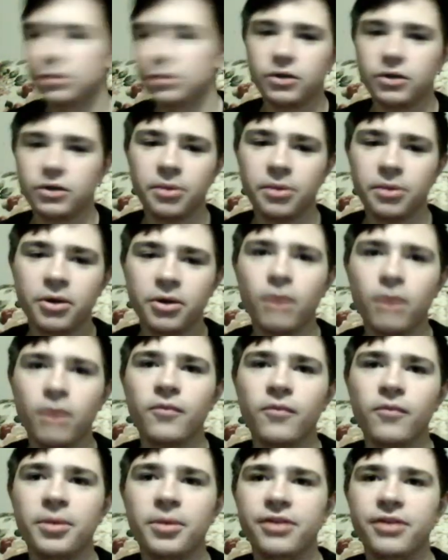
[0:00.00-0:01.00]
here we go,
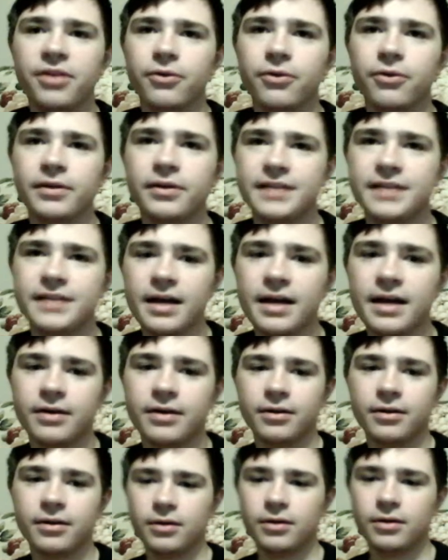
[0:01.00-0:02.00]
everybody. 3rd and 10.
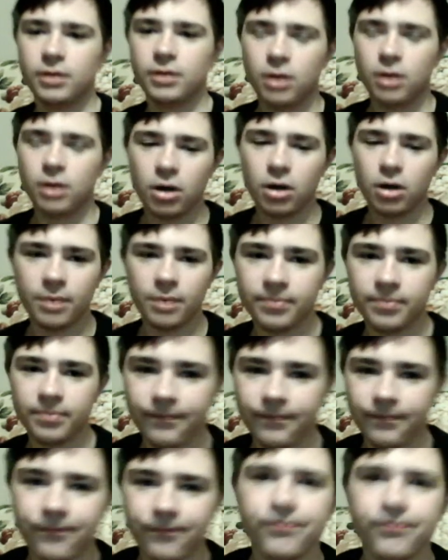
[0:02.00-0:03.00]

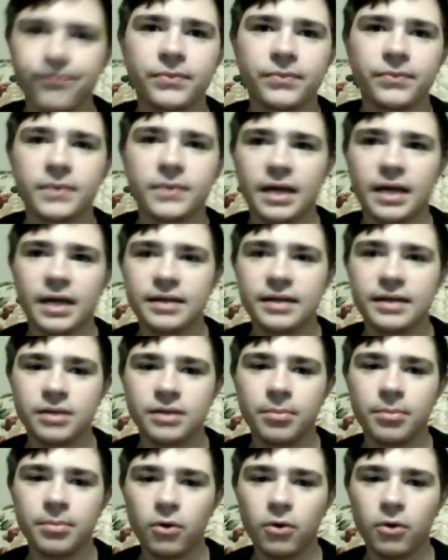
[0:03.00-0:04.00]
As
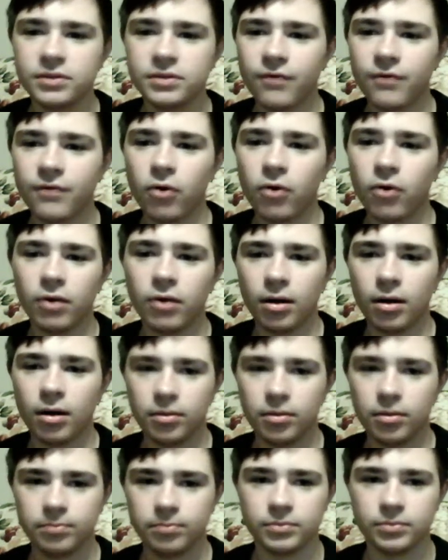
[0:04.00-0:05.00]

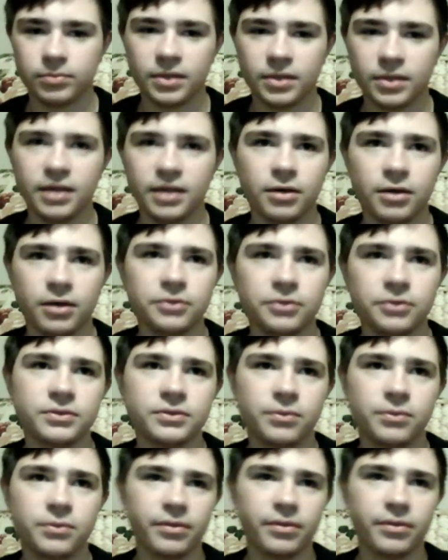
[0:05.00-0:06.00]
Oatsfall
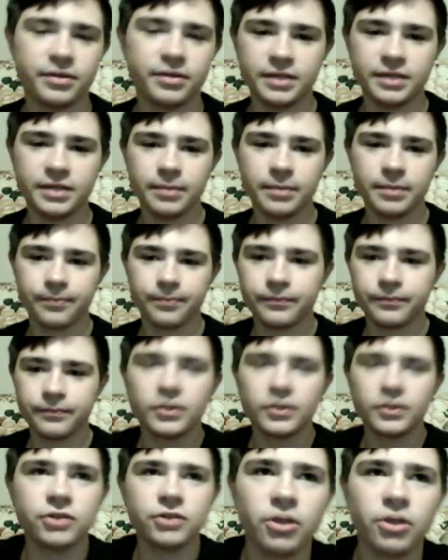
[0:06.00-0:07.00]
huddles with the team.
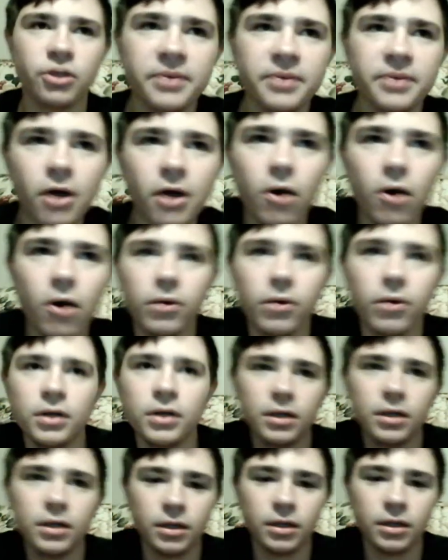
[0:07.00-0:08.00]
So here we go.
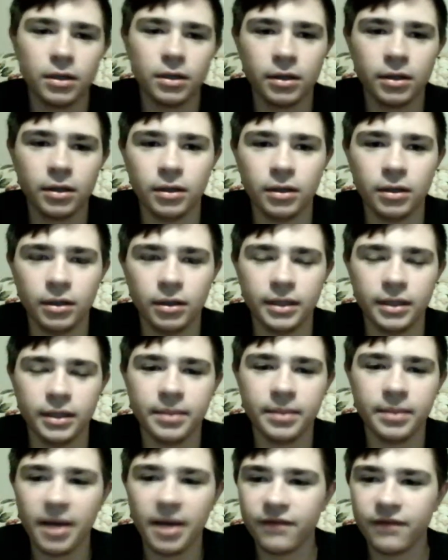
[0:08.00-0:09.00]
In
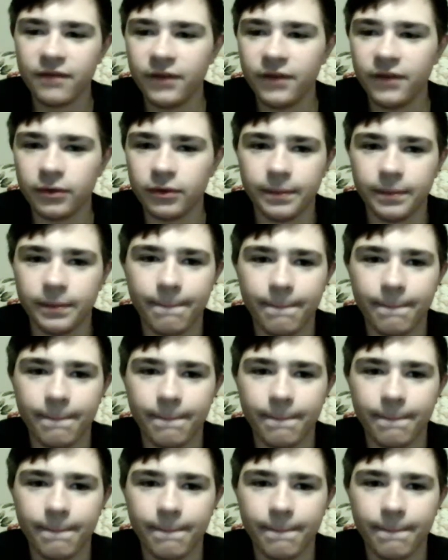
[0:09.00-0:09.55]
the backfield.